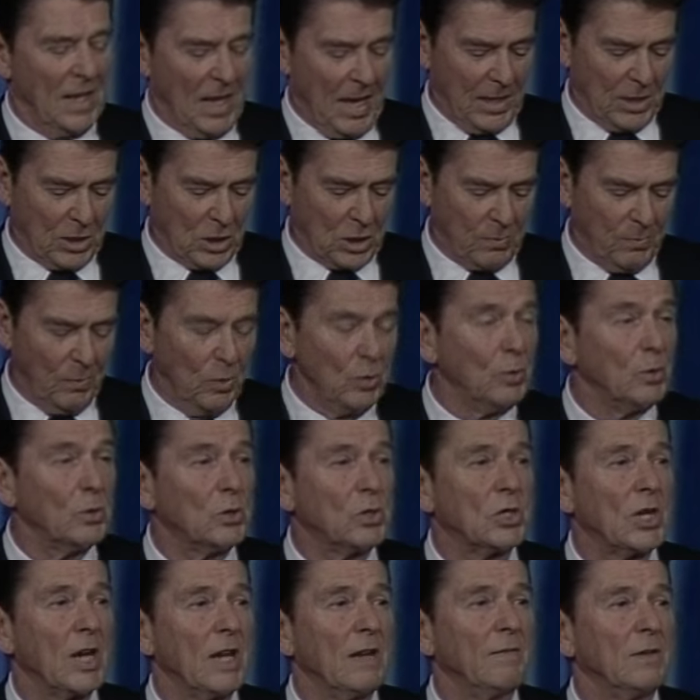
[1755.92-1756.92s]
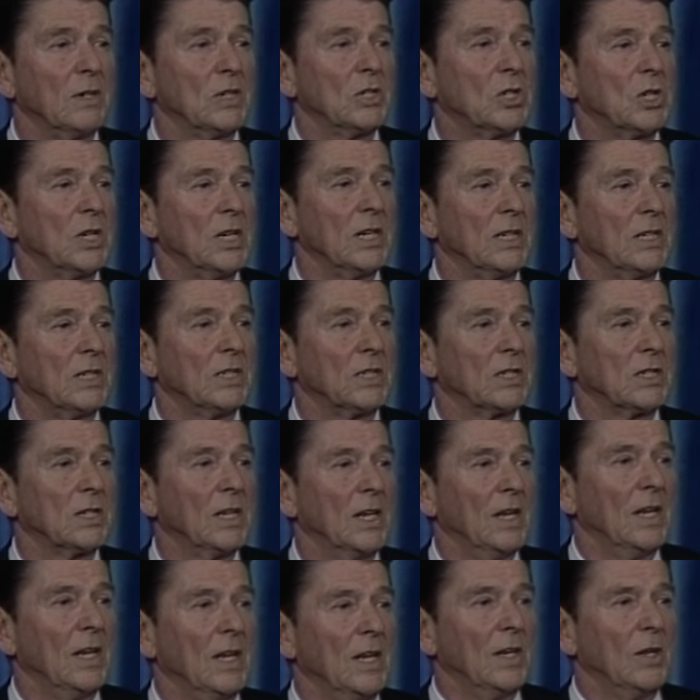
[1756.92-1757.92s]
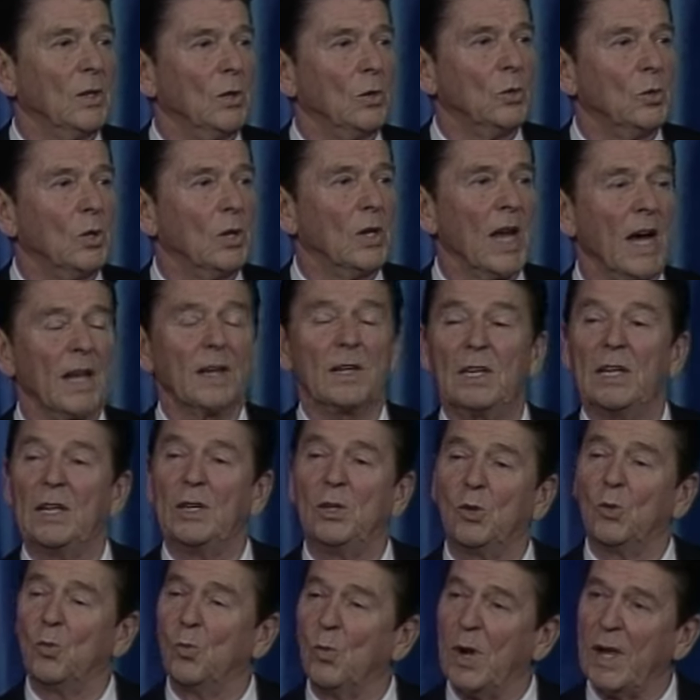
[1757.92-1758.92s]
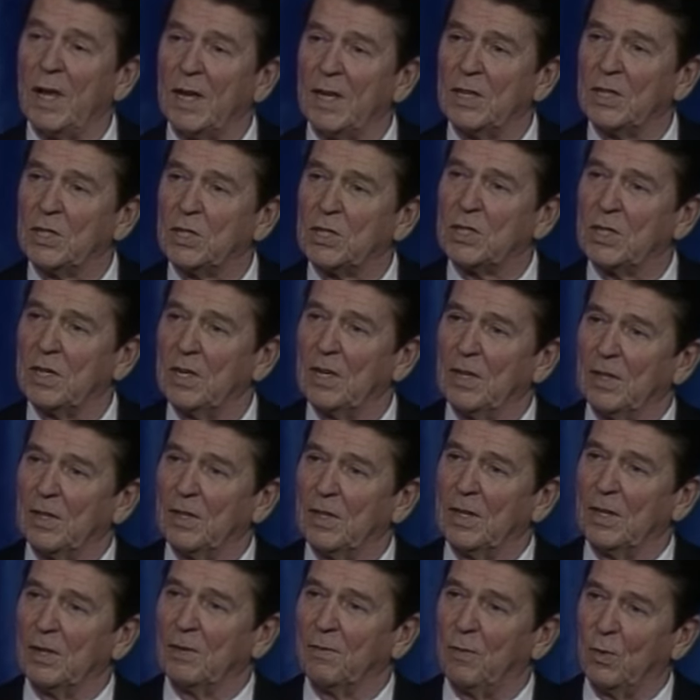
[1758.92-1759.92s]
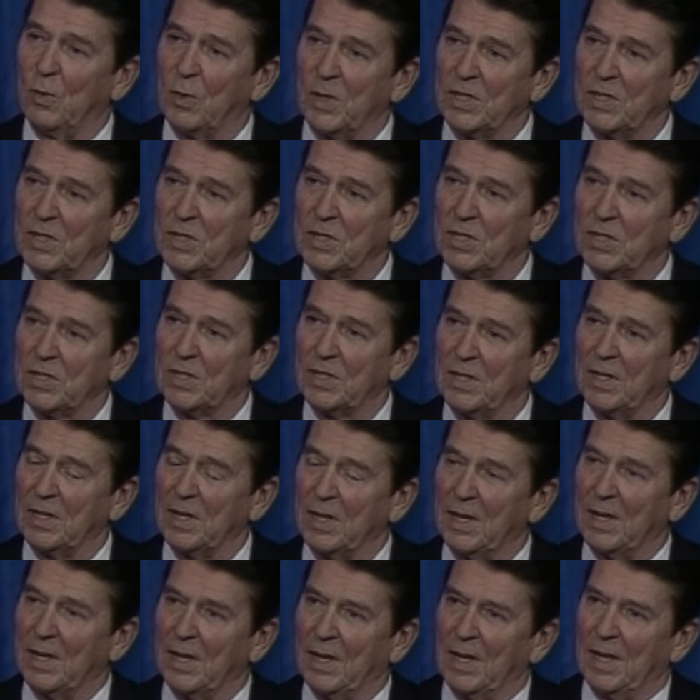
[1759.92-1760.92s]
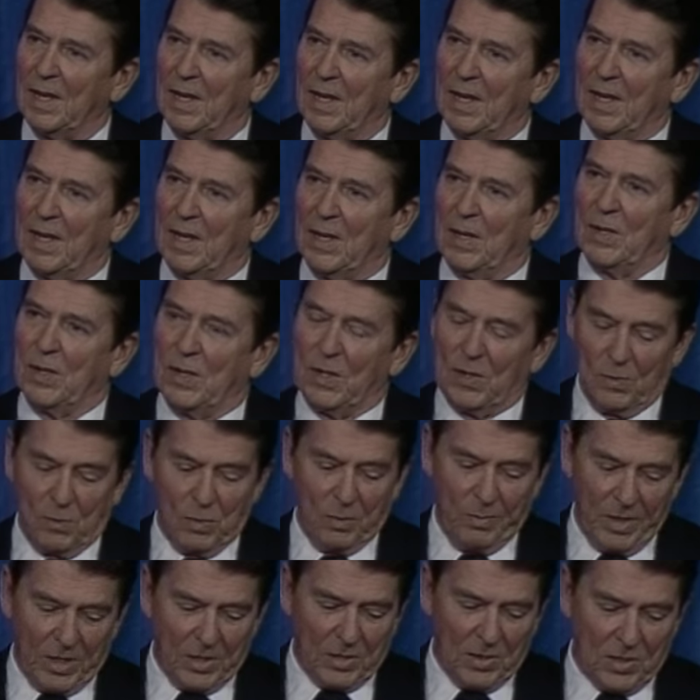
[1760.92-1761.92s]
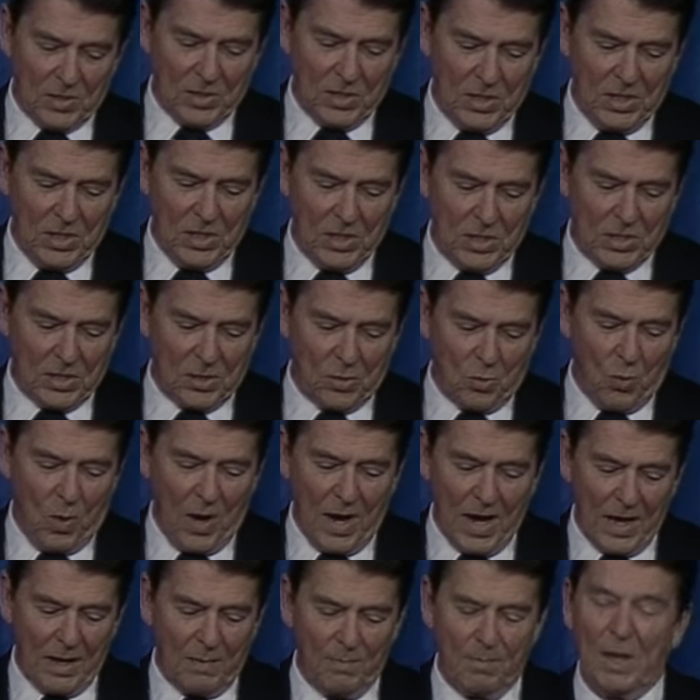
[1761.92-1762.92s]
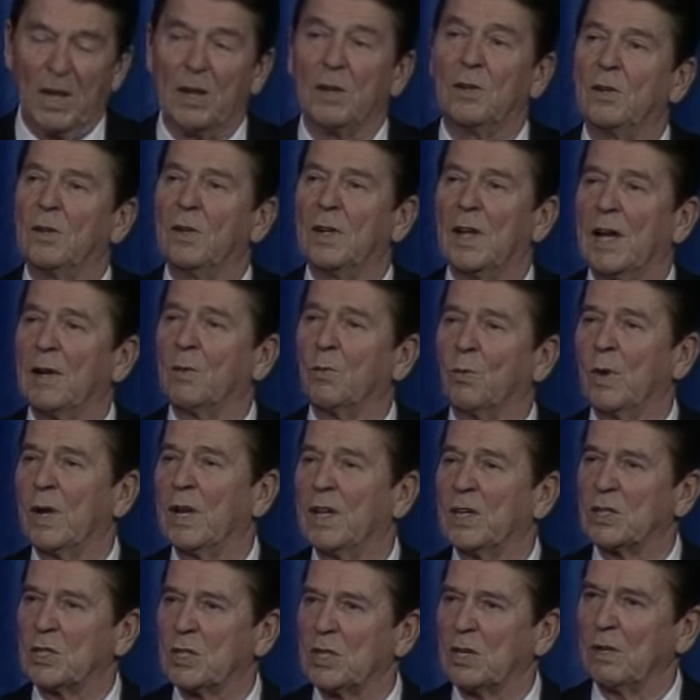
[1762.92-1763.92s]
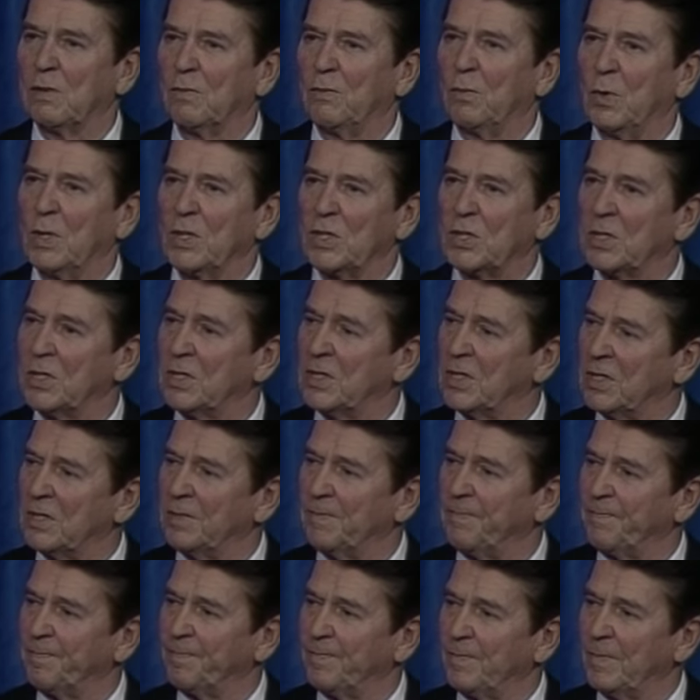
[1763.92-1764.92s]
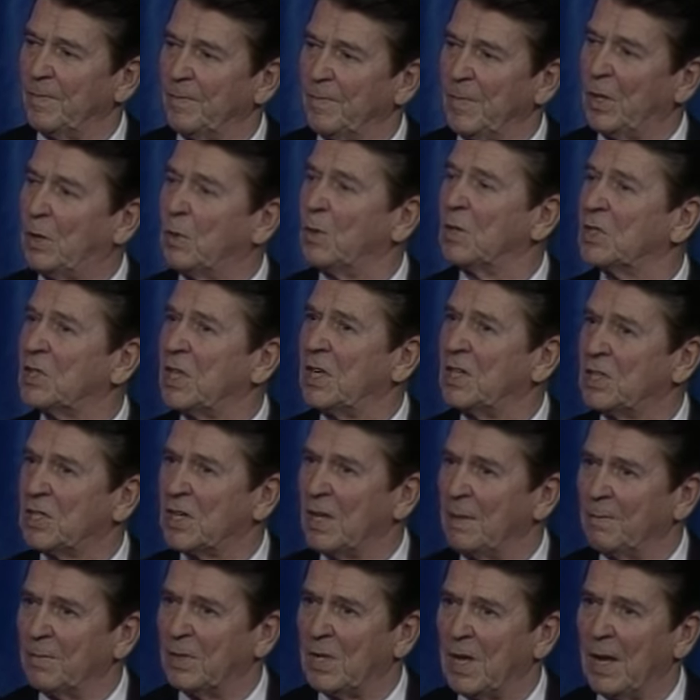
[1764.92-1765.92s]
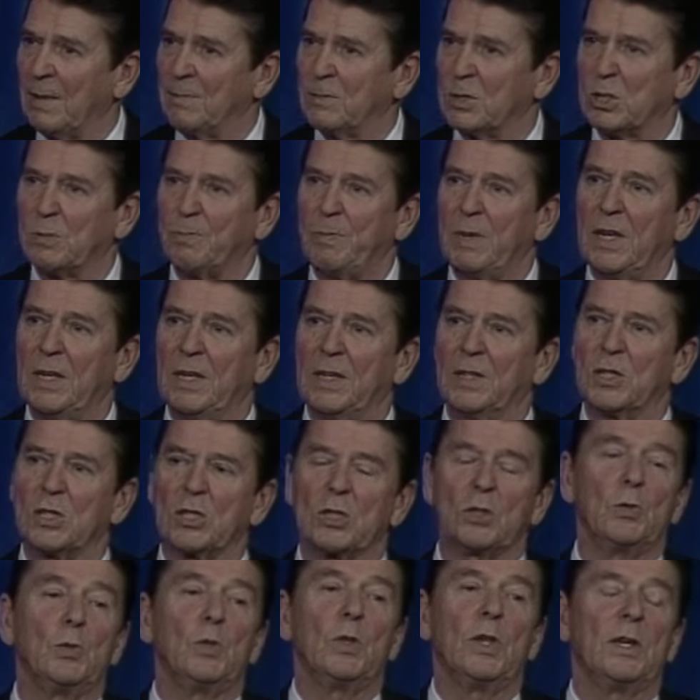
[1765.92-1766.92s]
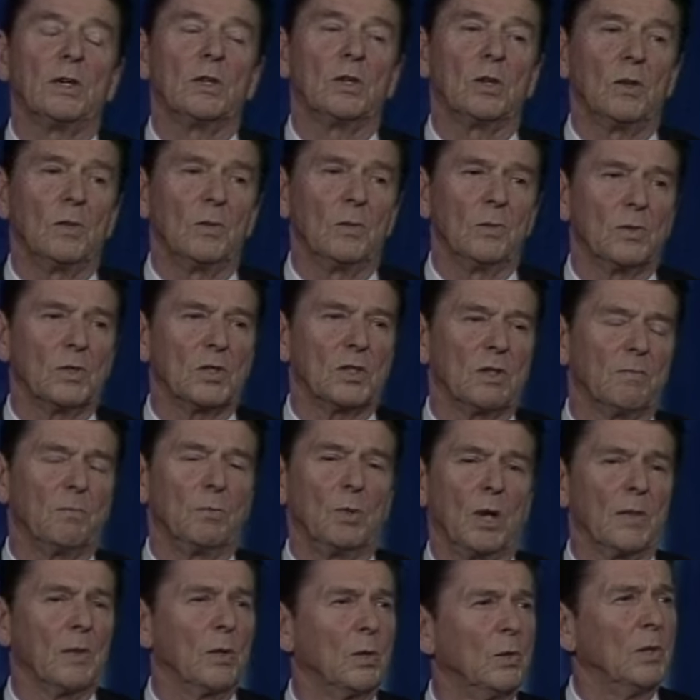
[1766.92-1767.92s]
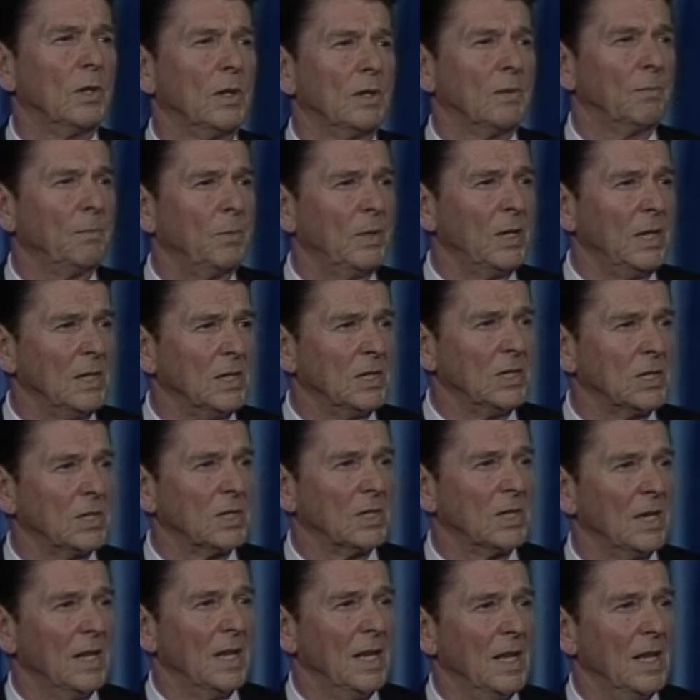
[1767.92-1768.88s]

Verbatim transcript: and smooth-shaven cheeks who do not need to raise their voice." Well, because these quiet men do not raise their voices, because they sometimes speak in soothing tones of brotherhood and peace,